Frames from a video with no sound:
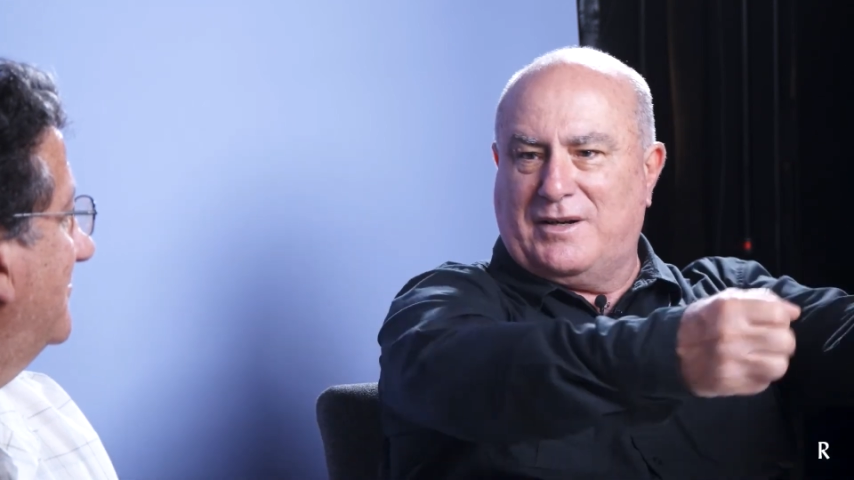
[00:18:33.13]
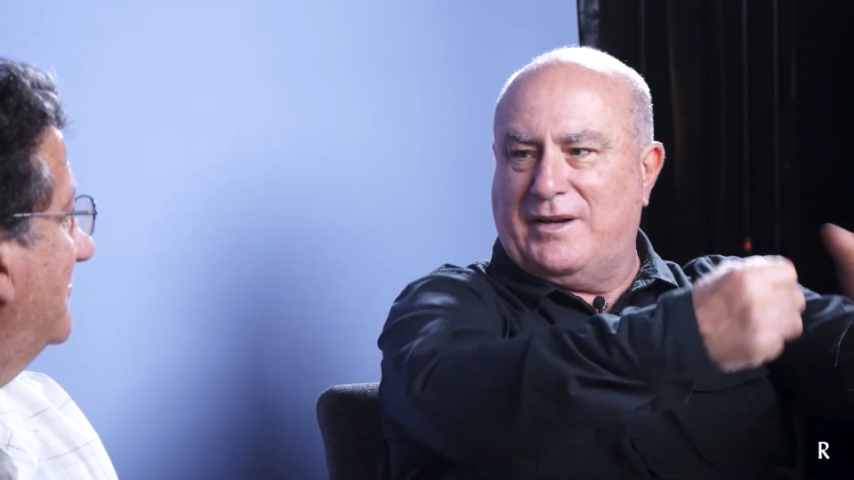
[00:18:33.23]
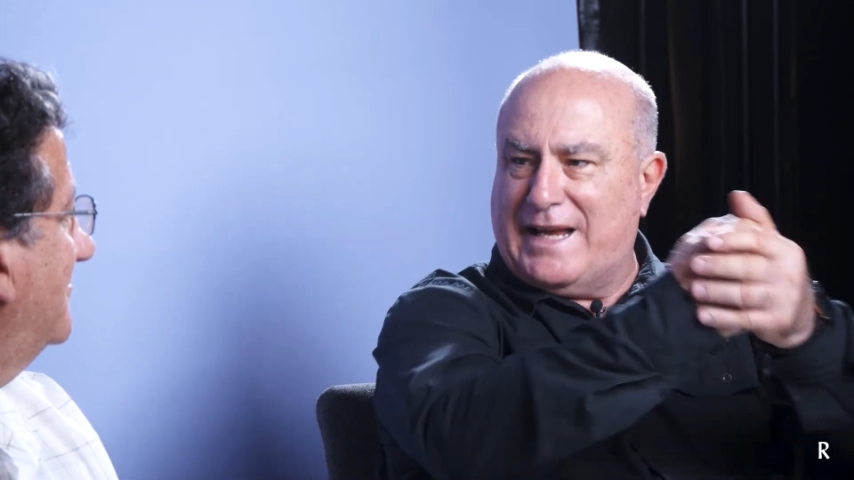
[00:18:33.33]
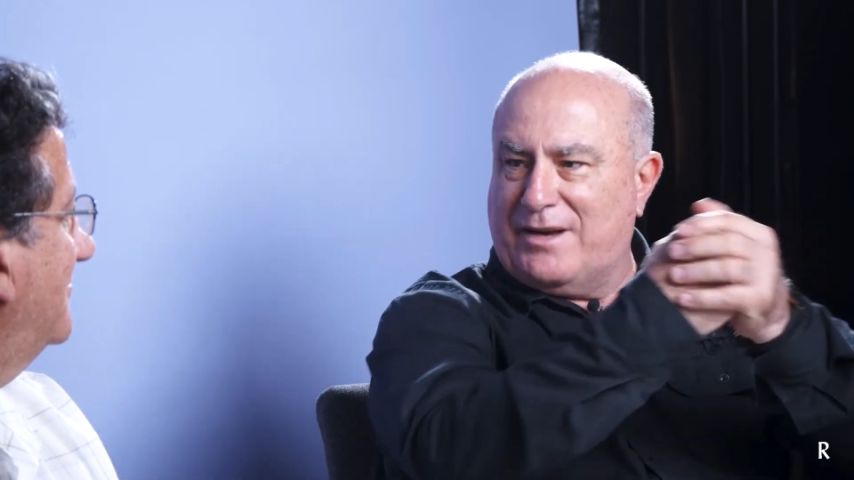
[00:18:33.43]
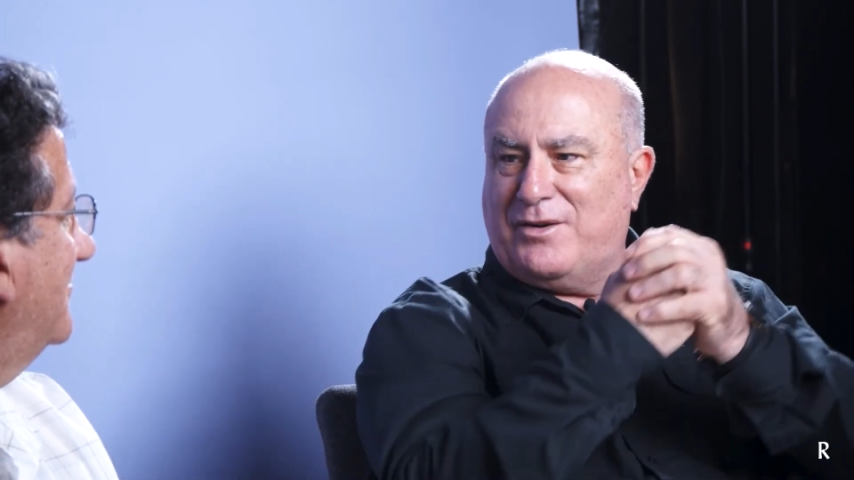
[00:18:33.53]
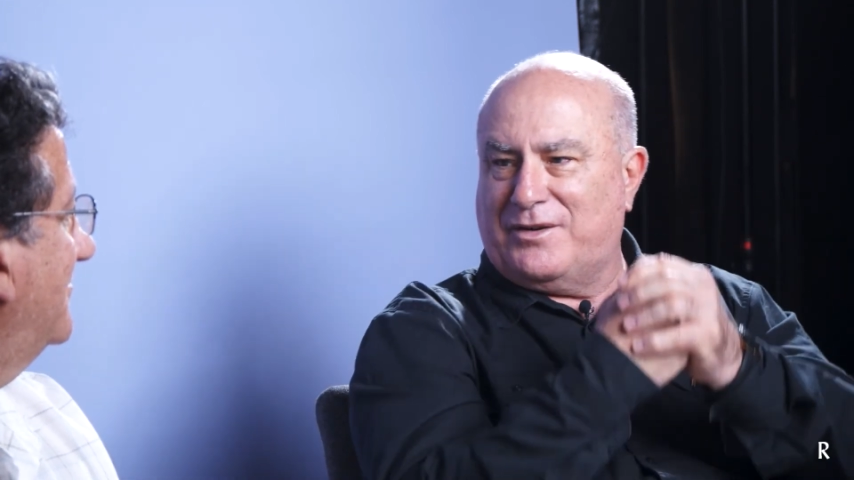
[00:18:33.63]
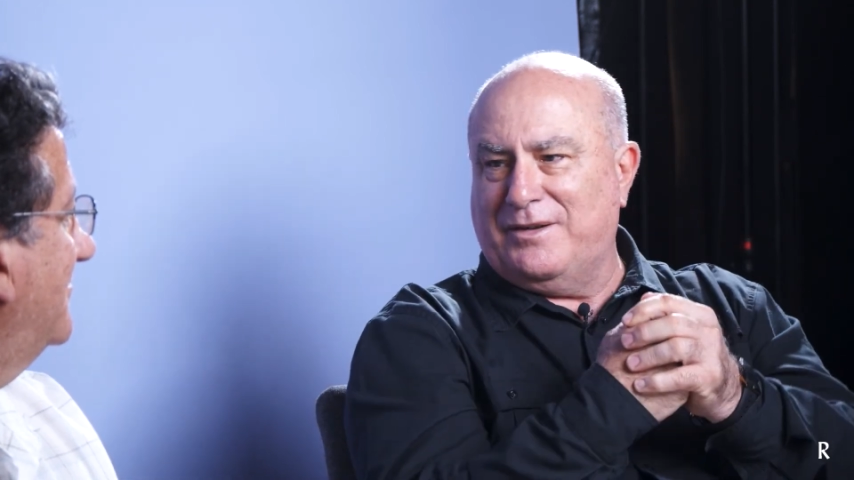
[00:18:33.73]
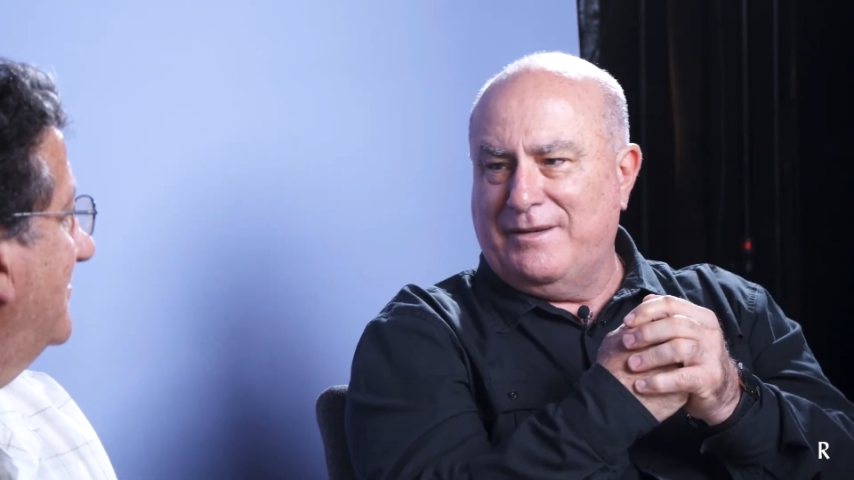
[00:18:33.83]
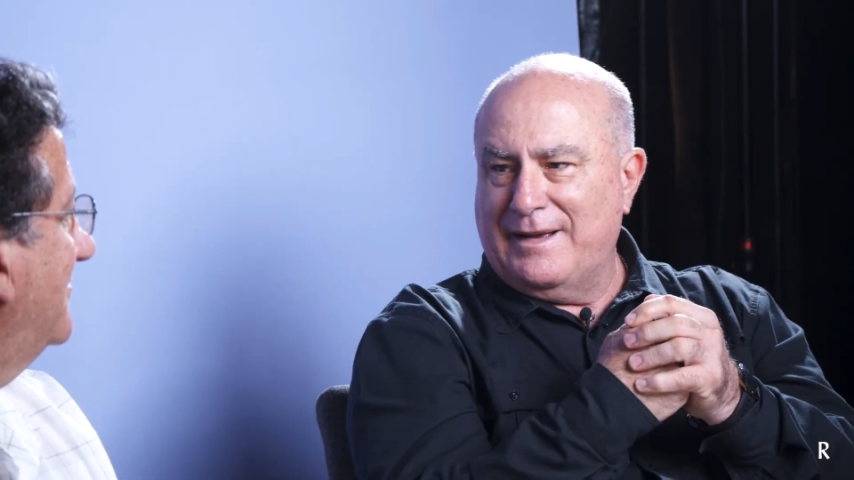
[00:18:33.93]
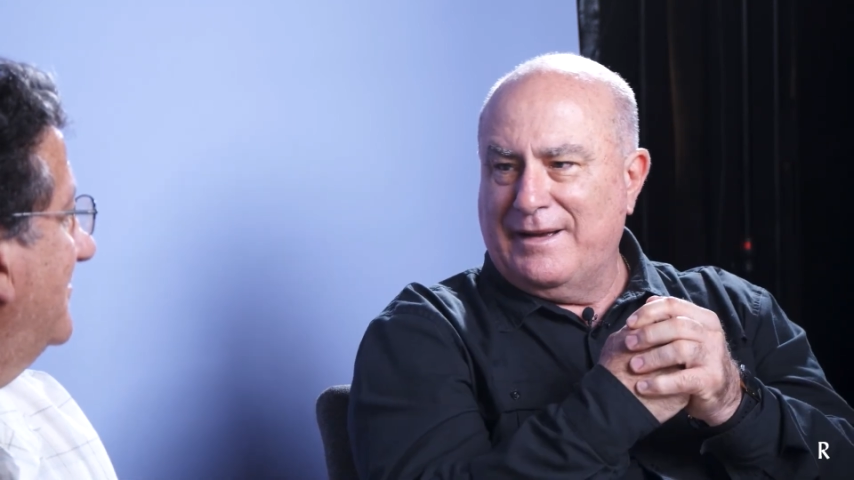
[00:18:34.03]
I could hang on
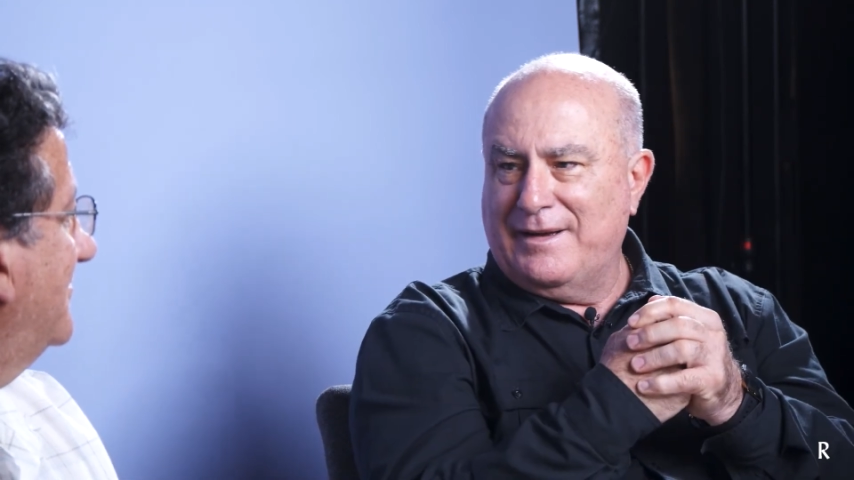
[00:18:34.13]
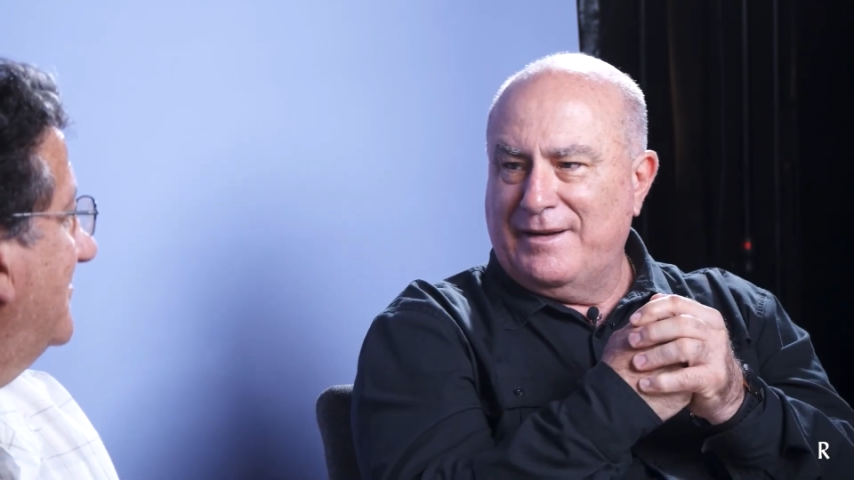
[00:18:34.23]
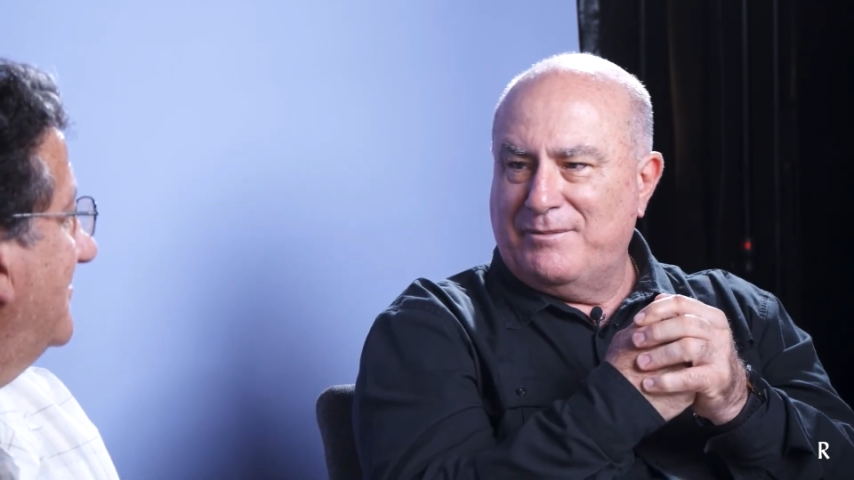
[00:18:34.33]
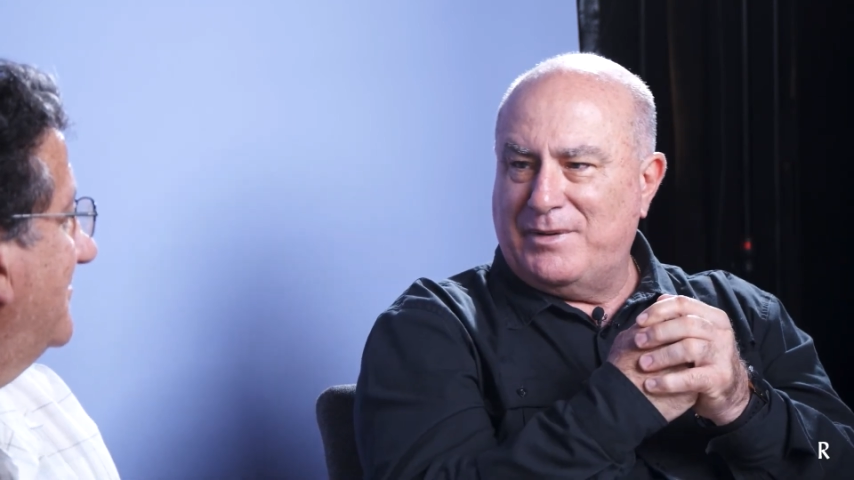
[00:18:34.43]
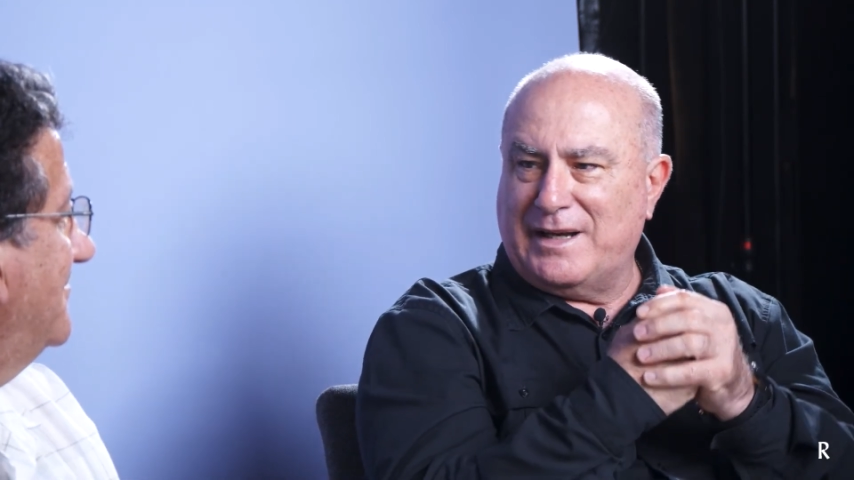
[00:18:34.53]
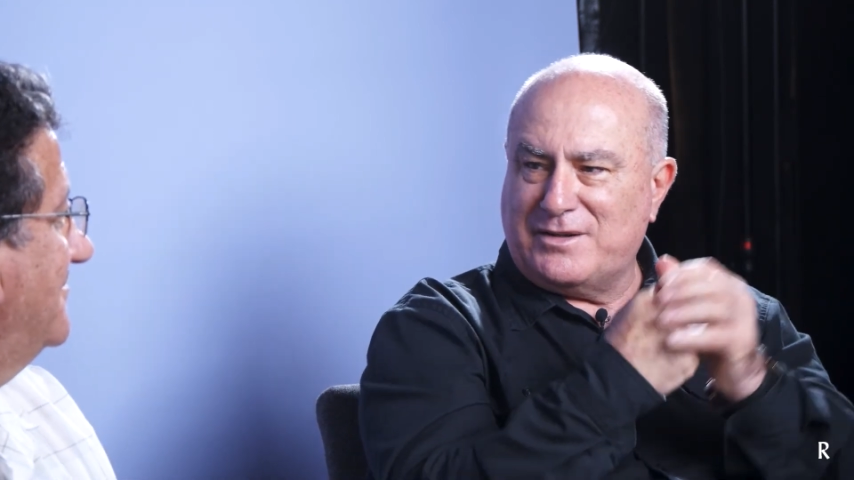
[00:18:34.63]
to, but